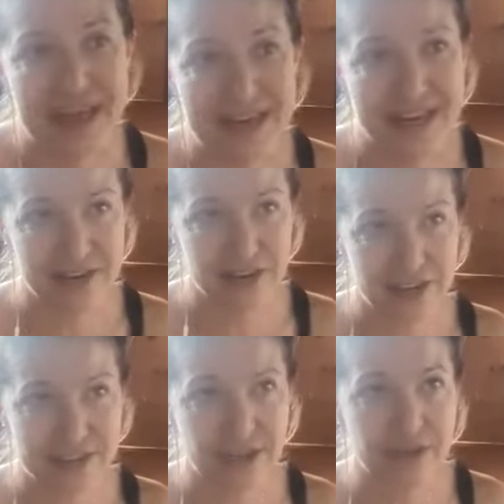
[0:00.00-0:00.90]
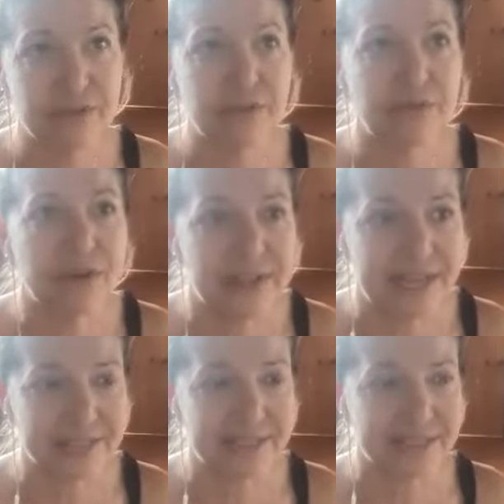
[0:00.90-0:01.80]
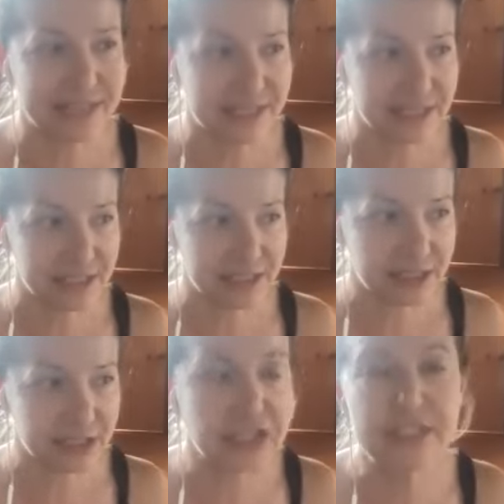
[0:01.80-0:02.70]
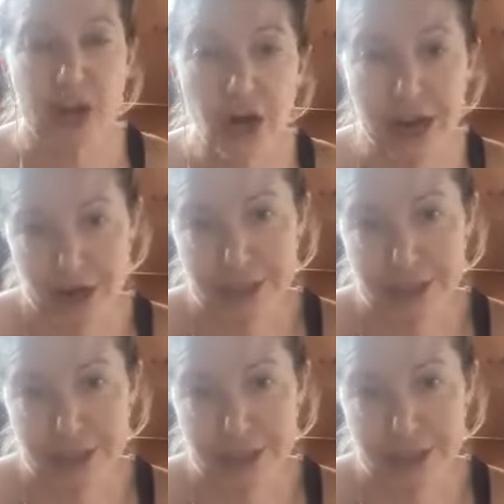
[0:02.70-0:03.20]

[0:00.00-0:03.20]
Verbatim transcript: that in herself and realize that she's hard on